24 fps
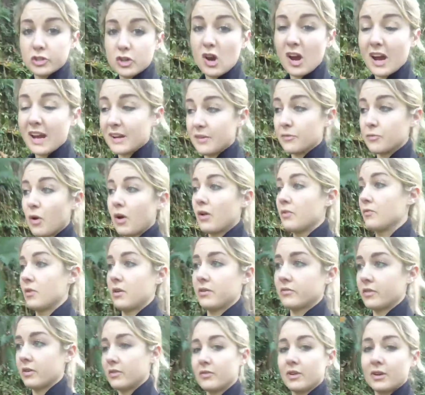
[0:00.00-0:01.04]
try and run
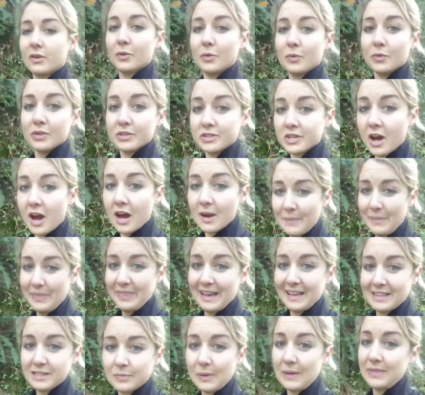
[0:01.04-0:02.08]
all the time, and
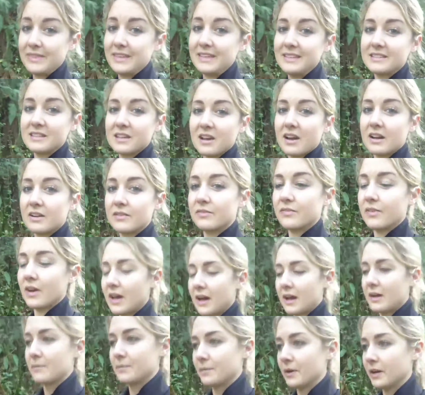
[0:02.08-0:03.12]
that's when these kind of
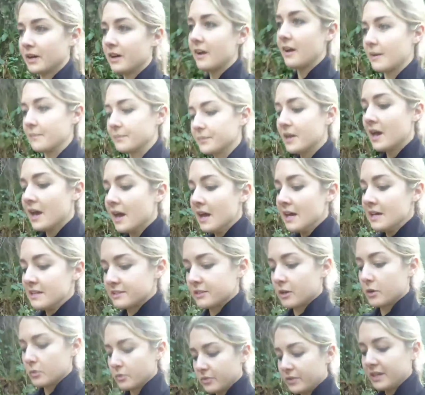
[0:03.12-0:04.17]
occur.
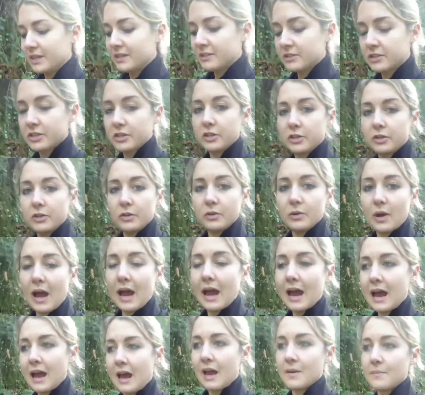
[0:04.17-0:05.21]
So things to
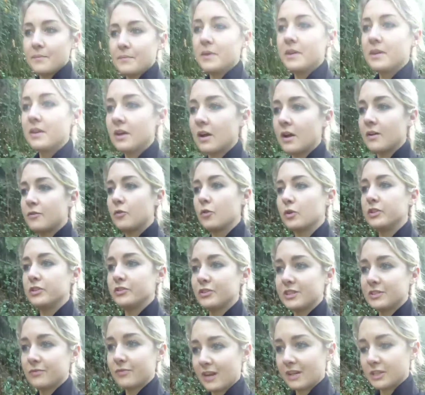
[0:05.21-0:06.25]
avoid
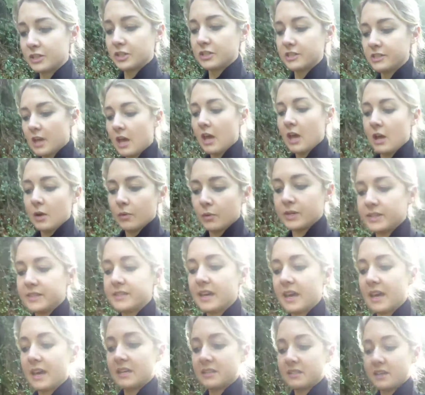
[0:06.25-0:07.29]
stress fractures, we
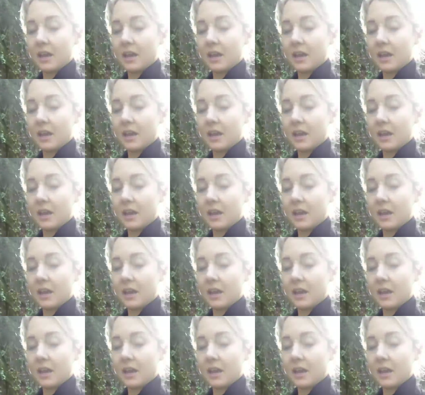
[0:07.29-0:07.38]
said